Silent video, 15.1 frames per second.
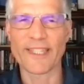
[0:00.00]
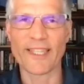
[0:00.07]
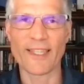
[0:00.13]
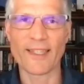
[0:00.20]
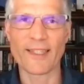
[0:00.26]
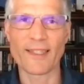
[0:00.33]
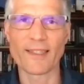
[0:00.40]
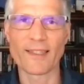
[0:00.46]

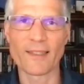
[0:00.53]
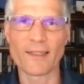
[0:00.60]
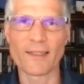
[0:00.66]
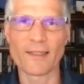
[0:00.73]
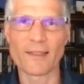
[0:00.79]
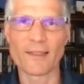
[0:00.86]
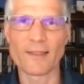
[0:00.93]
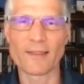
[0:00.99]

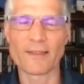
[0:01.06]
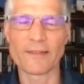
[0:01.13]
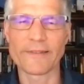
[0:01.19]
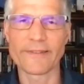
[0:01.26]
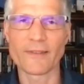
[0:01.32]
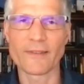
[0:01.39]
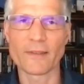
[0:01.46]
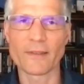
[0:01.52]

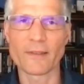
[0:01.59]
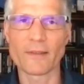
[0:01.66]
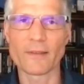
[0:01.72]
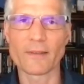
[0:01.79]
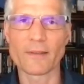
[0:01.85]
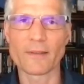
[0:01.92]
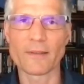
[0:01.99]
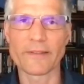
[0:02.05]

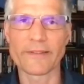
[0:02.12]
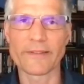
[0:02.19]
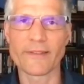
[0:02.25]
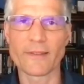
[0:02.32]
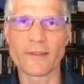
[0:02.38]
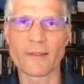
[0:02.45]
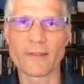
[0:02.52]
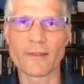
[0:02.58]

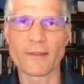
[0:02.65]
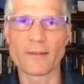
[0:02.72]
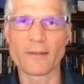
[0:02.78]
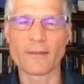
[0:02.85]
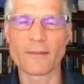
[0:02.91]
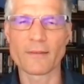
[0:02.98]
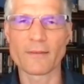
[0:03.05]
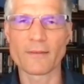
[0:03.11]

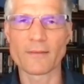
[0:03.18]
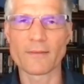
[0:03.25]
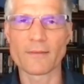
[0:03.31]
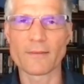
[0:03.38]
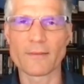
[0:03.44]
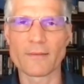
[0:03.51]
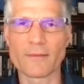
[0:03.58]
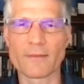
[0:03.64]

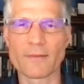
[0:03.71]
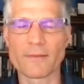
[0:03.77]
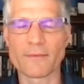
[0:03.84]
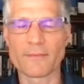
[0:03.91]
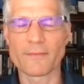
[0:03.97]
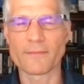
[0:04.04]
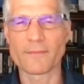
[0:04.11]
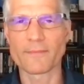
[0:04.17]

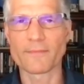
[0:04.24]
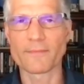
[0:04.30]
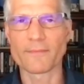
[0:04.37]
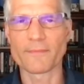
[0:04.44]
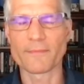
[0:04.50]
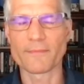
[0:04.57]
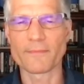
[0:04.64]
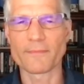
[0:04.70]

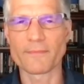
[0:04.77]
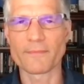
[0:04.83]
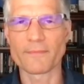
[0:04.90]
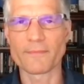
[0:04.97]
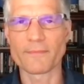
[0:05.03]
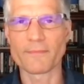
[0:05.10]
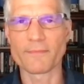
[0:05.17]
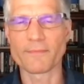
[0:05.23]

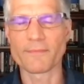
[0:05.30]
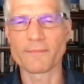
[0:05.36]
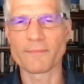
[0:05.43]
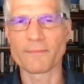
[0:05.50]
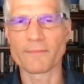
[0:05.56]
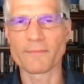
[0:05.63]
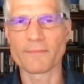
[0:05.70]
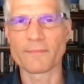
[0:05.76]

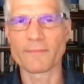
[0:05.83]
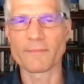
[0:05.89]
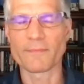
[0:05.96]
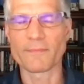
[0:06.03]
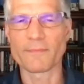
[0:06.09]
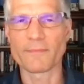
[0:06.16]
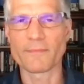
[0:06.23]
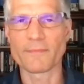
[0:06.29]

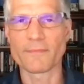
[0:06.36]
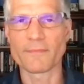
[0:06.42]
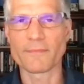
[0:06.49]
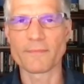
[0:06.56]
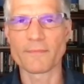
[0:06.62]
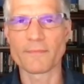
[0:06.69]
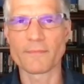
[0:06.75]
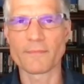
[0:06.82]

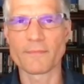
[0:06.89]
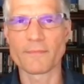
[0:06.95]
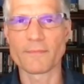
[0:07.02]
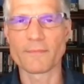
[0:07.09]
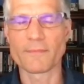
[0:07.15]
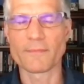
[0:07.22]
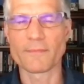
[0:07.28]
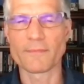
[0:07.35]

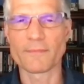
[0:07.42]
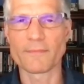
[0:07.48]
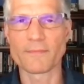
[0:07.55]
(silent)